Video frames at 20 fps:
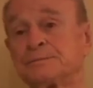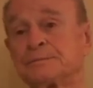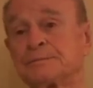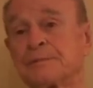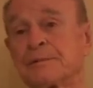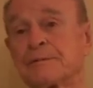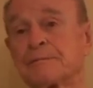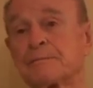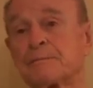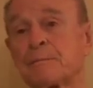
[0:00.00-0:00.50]

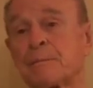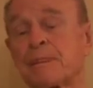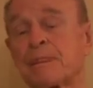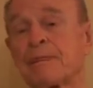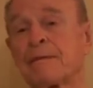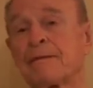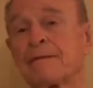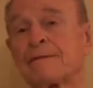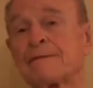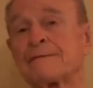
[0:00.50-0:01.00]

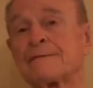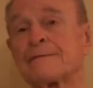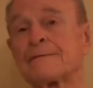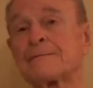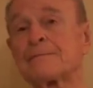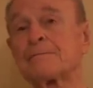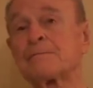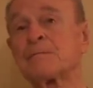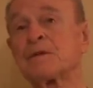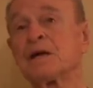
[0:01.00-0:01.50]

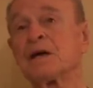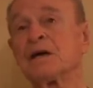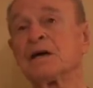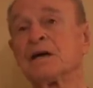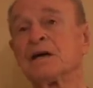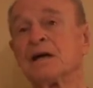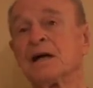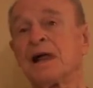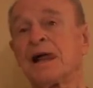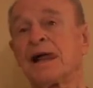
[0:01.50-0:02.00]
[no speech]